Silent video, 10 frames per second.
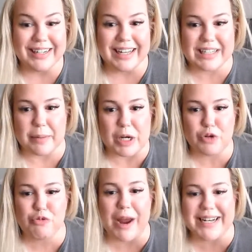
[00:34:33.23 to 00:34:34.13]
It's going to be
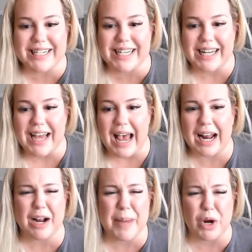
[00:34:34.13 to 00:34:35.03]
great. And I'm
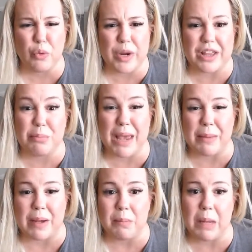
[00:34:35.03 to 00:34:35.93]
going to make a wreath.
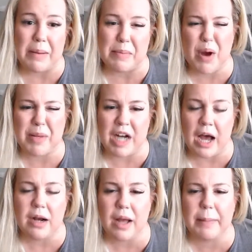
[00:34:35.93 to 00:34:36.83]
Maybe, probably not.
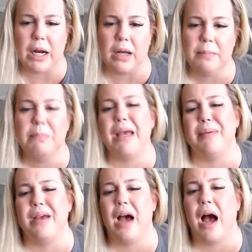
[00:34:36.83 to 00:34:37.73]
I
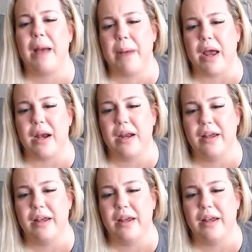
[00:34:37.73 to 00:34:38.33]
might.